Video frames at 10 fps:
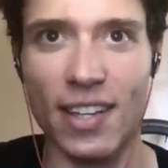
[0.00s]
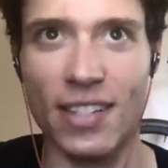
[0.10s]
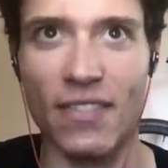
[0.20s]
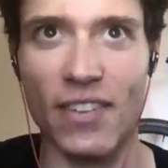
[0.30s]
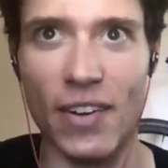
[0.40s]

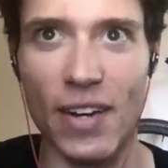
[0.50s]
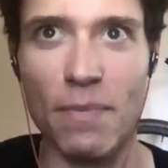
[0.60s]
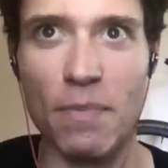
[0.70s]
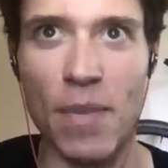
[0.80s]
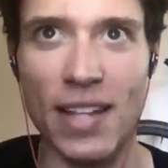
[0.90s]
It's a very
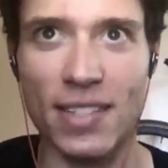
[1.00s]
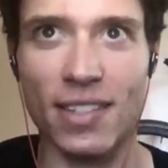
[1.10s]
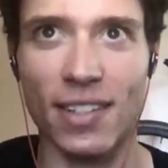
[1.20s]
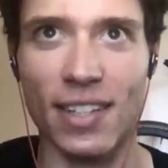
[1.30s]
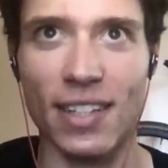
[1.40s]

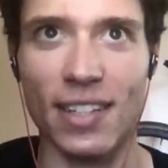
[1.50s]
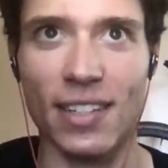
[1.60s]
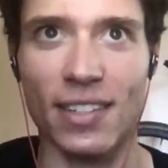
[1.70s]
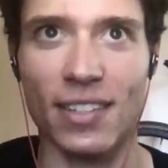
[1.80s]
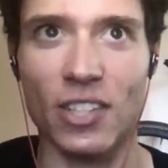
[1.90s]

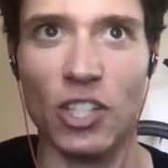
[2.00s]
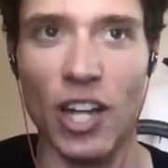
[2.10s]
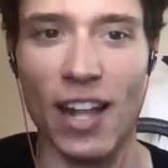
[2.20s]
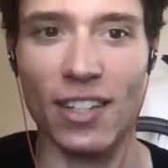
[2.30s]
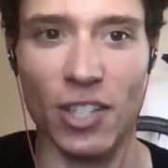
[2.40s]
mentally
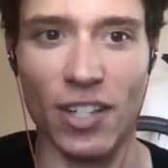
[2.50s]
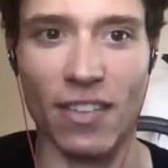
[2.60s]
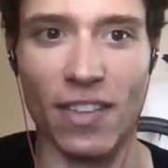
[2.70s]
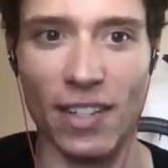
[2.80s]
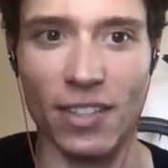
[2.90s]
challenging
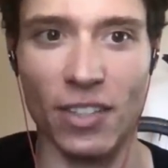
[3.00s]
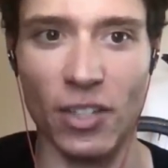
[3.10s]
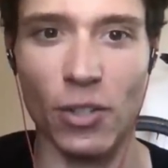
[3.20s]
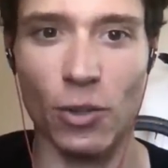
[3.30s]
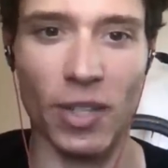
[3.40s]
thing to
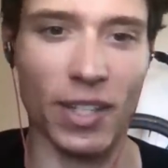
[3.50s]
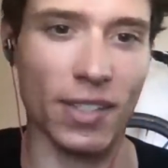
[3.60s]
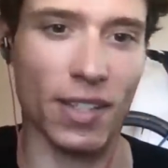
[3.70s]
do because,